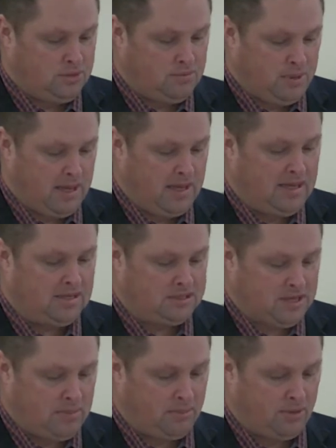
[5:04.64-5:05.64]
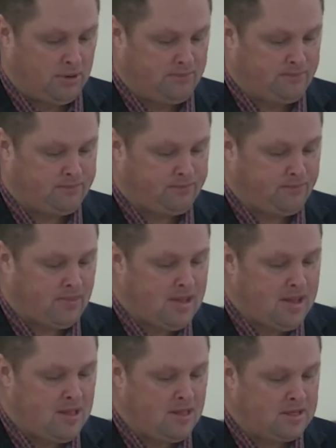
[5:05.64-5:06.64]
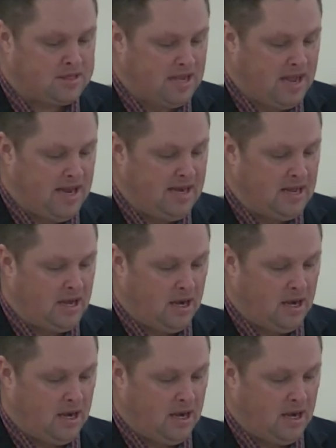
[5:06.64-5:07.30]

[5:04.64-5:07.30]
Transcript: be separate. The state